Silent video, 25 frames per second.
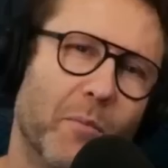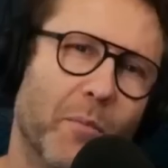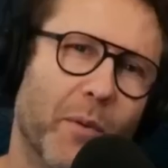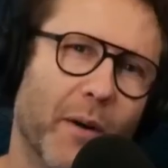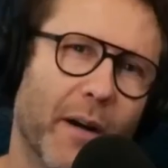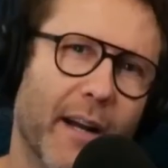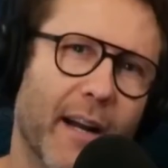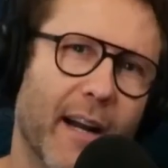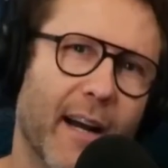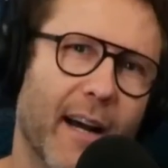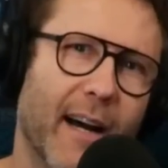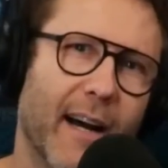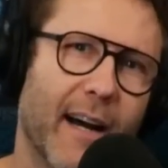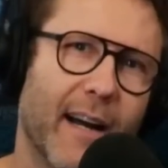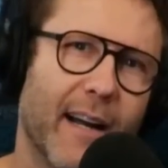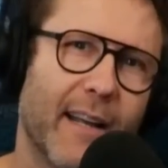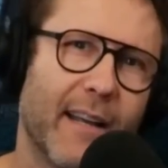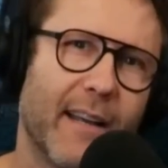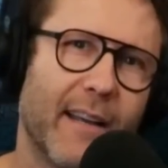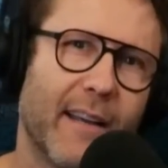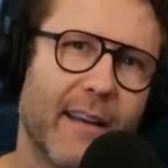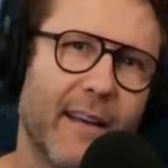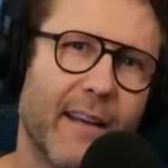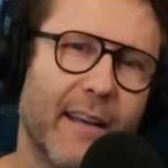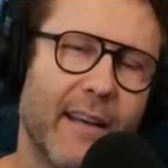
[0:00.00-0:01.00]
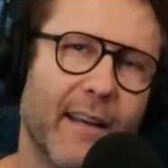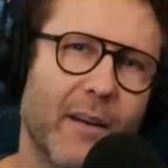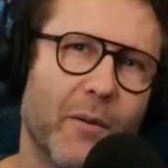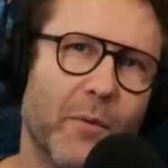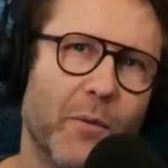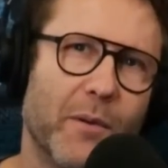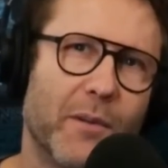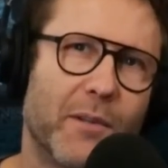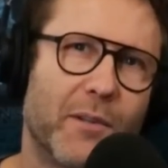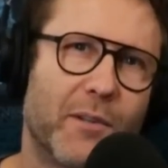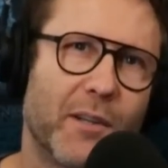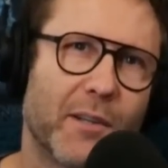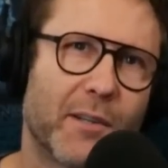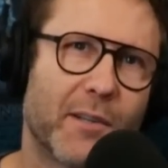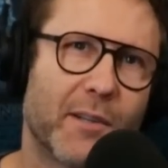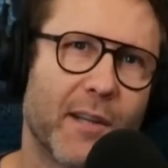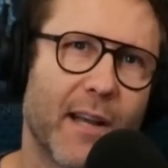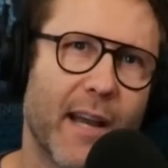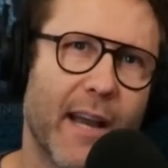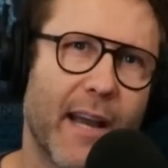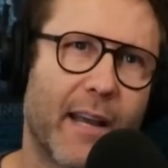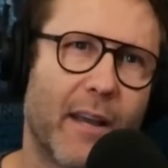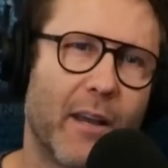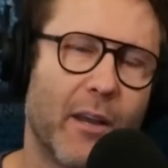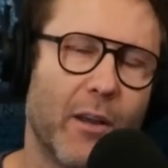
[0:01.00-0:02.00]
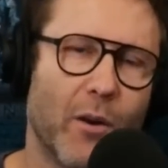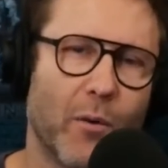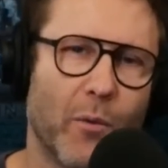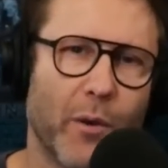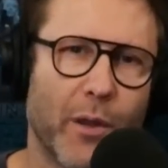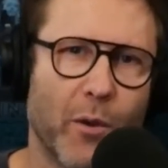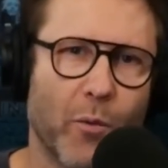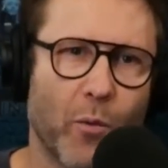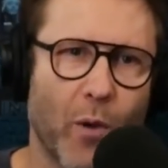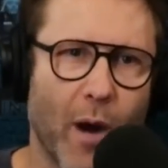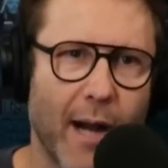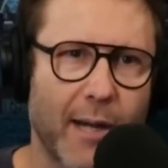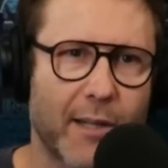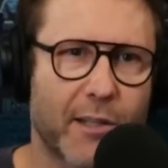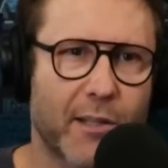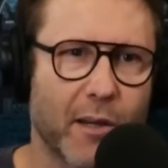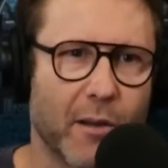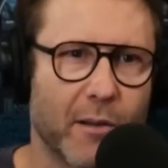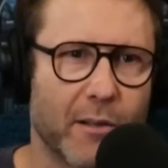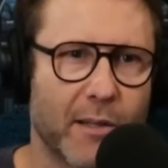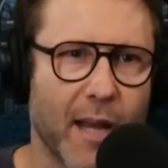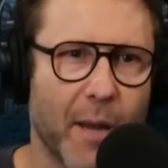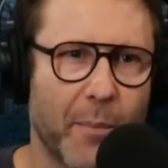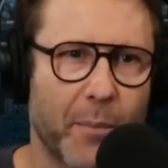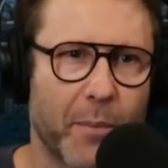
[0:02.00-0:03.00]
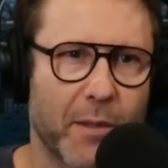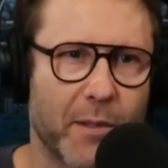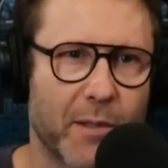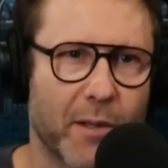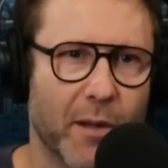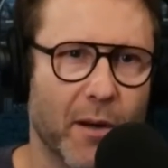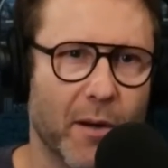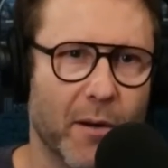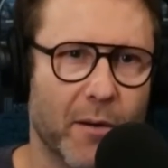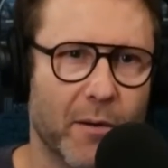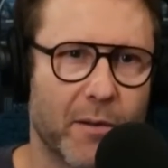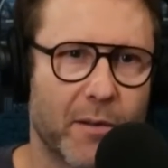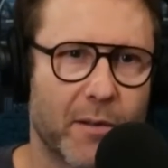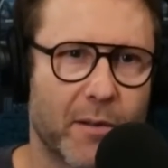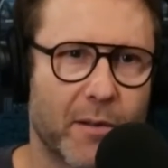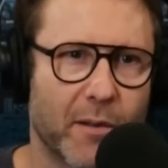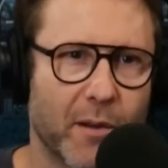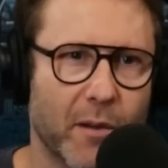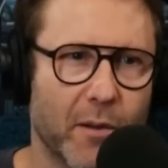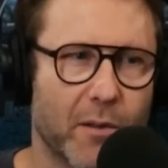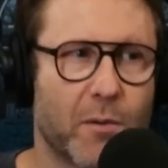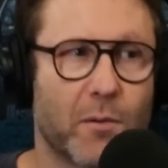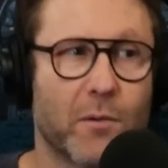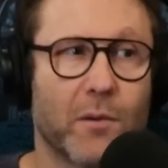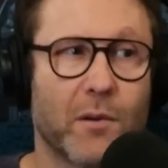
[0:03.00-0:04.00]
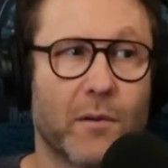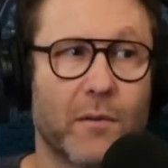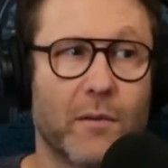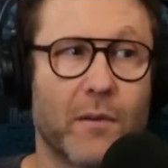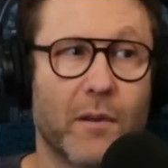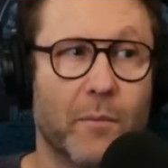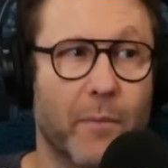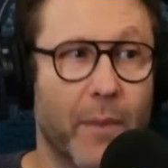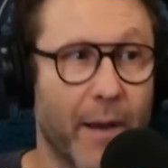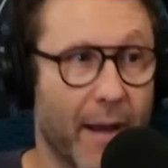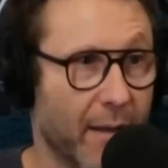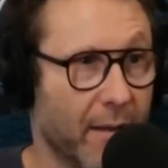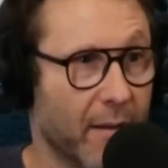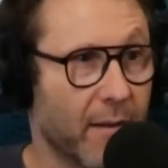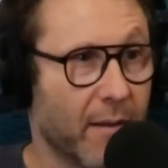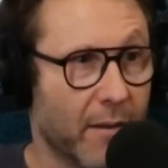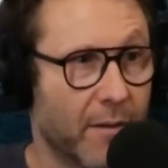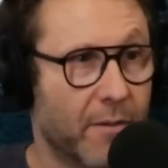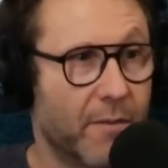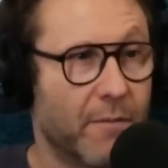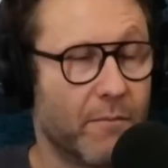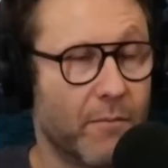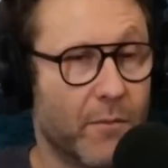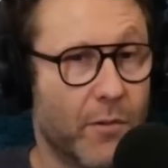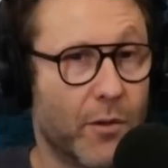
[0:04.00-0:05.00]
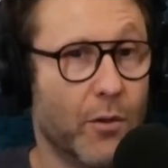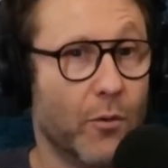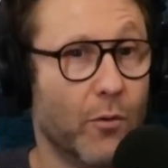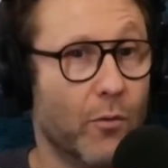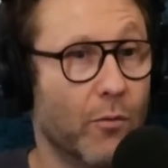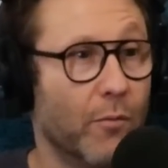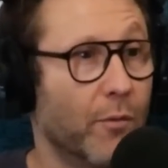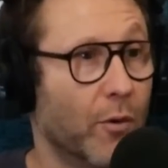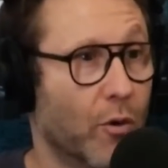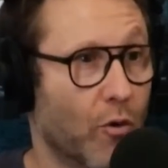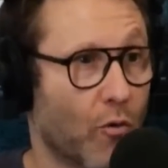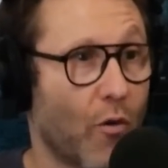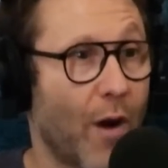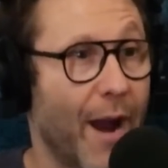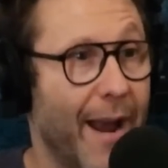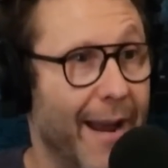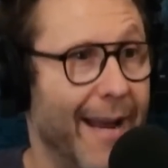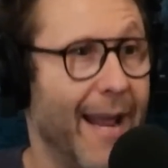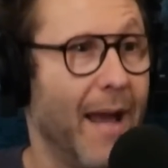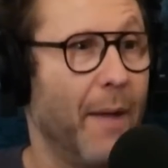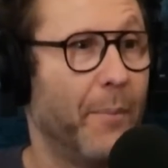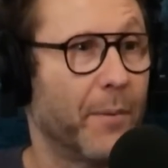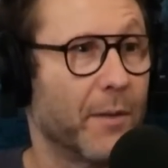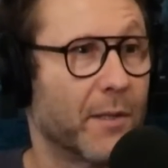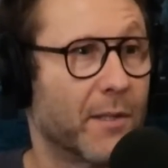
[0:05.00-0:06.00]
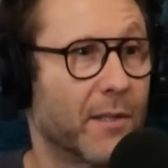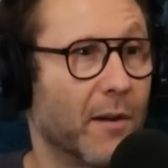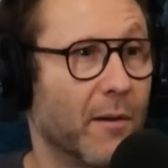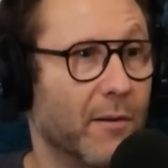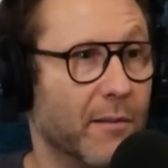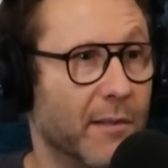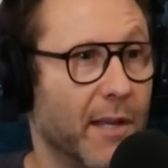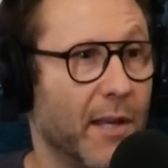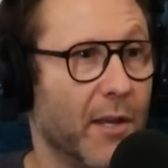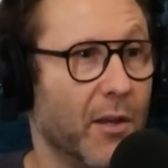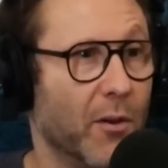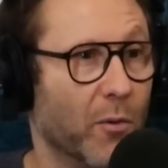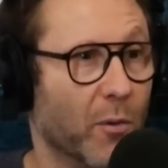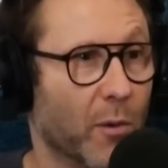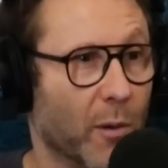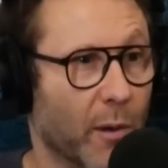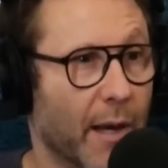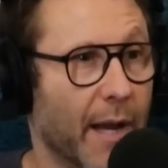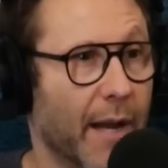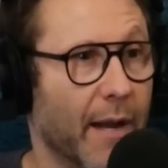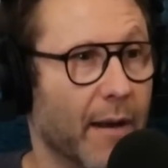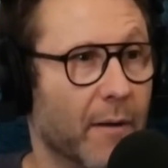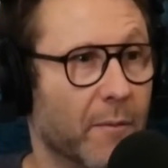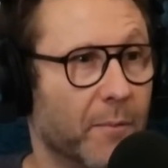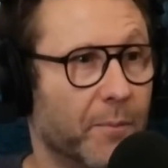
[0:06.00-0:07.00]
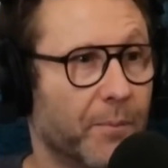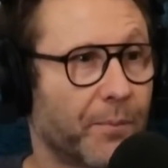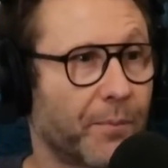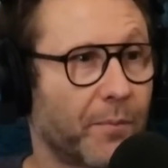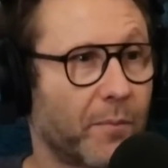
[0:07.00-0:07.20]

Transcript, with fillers: but it was just like, you know, when you watch those episodes, those were the two great episodes that you were in.